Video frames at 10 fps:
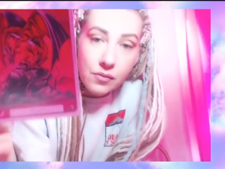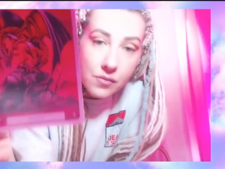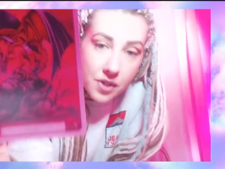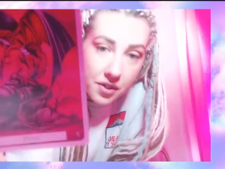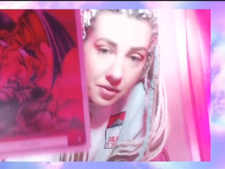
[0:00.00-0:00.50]

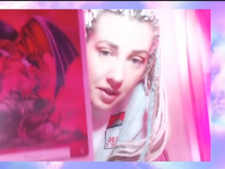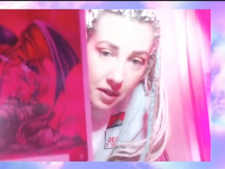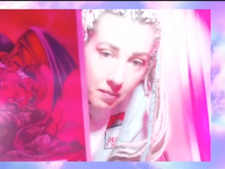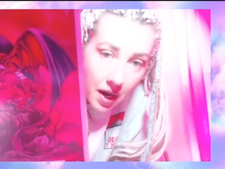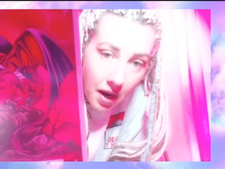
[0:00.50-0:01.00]
this is a really
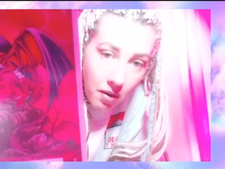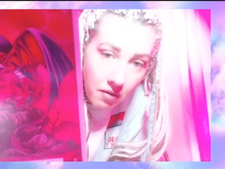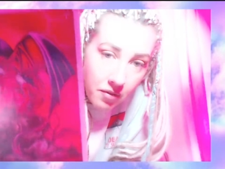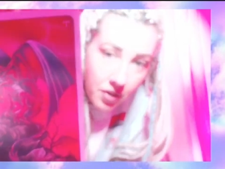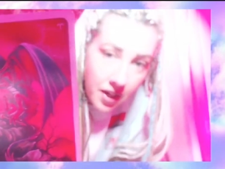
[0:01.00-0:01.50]

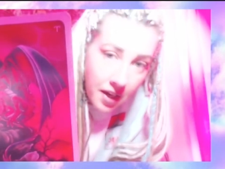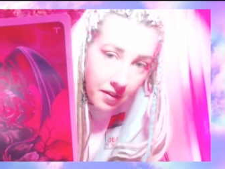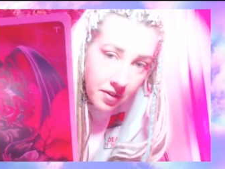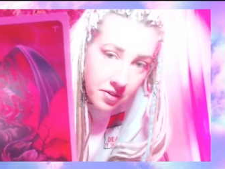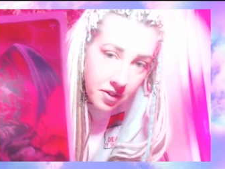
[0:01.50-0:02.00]
powerful, yeah,
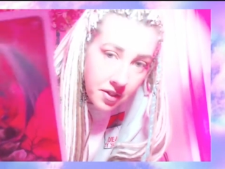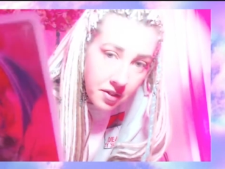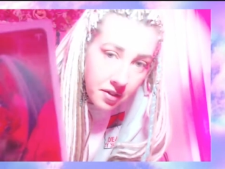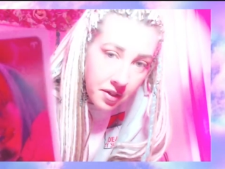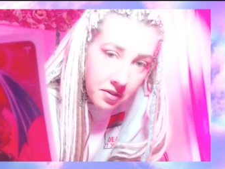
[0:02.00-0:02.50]
there's your,
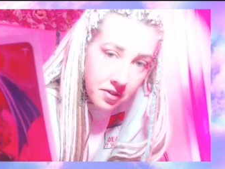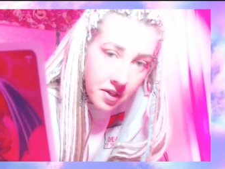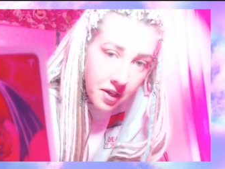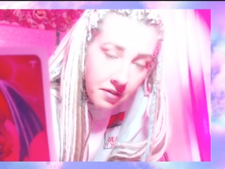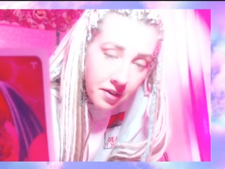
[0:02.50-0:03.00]
your
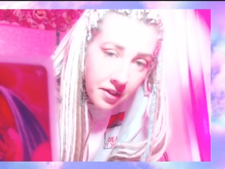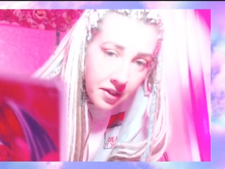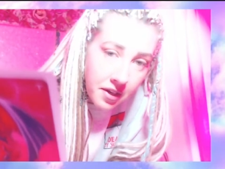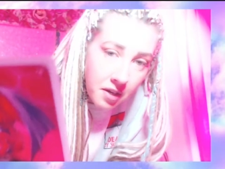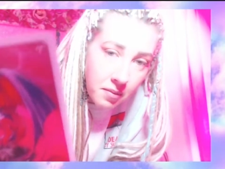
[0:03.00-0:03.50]
sign right
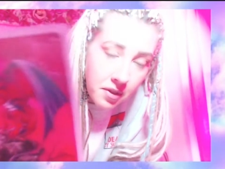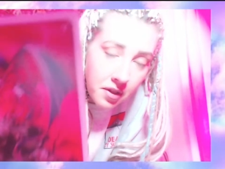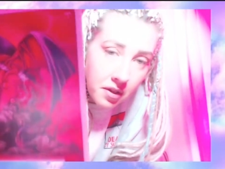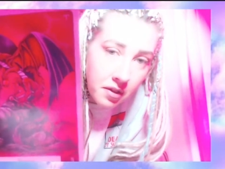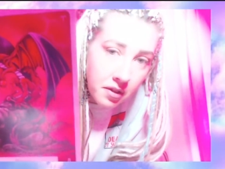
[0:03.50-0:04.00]
there up in the,
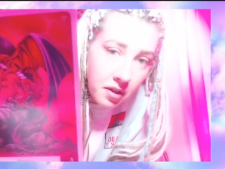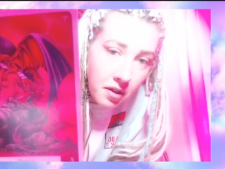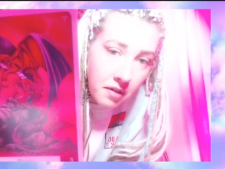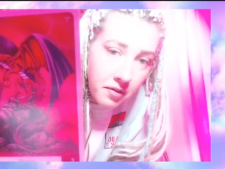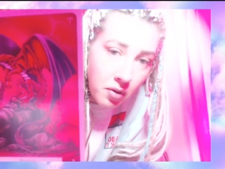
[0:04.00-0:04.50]
the
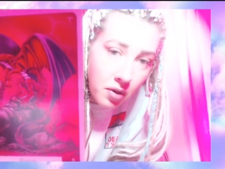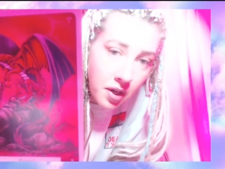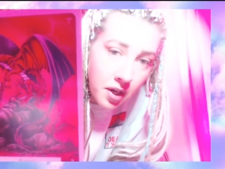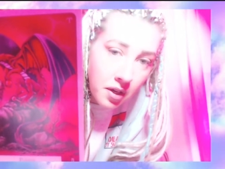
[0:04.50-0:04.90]
left corner.